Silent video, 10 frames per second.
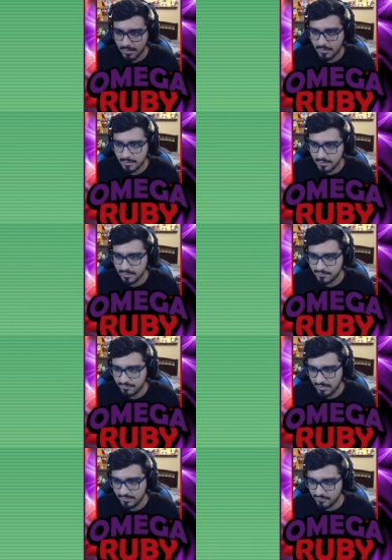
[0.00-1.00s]
Yeah, let's do
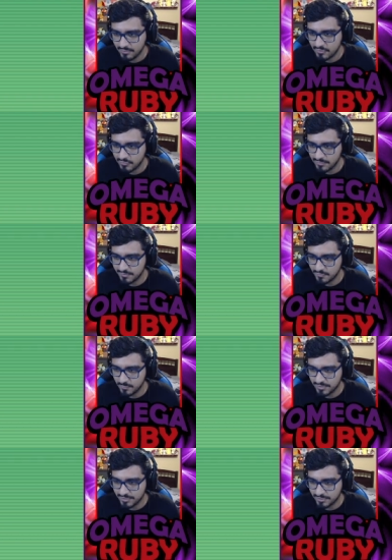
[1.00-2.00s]
that. Let's do, let's do some
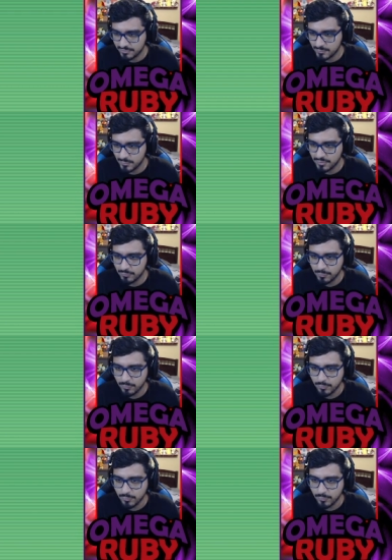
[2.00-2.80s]
switch switcheroo